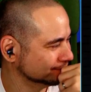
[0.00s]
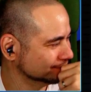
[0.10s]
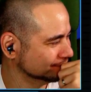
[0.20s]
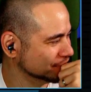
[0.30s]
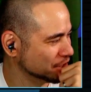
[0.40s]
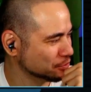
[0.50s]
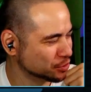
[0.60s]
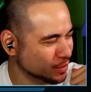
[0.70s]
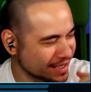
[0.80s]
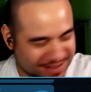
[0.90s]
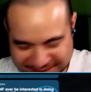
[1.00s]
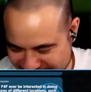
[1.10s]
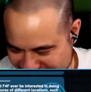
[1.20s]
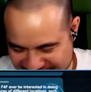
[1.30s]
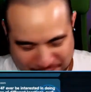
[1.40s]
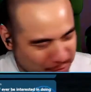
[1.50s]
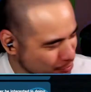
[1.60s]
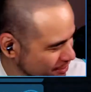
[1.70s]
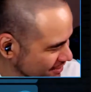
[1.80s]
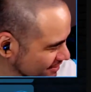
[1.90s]
Looking all sweet,
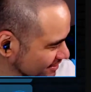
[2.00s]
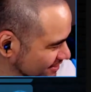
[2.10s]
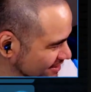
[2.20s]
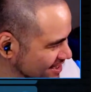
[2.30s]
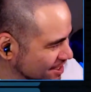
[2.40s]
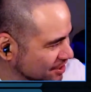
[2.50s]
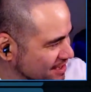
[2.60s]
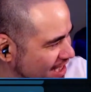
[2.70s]
assembled. Gotta say,